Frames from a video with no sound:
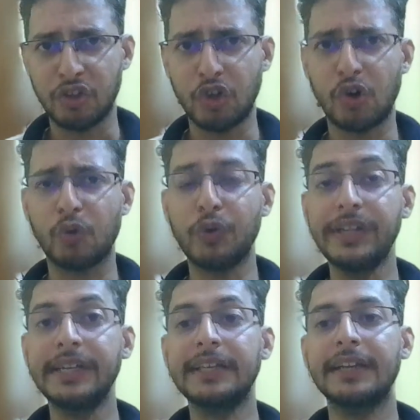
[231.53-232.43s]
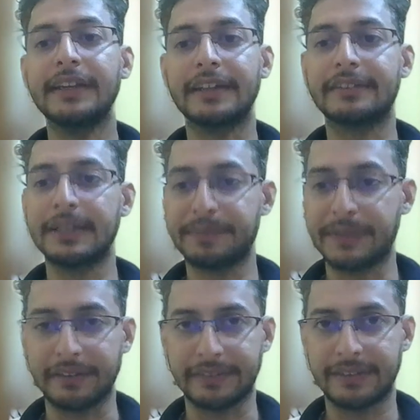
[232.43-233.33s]
So we need
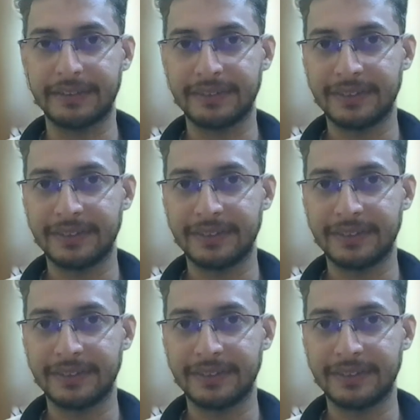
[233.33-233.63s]
descriptors.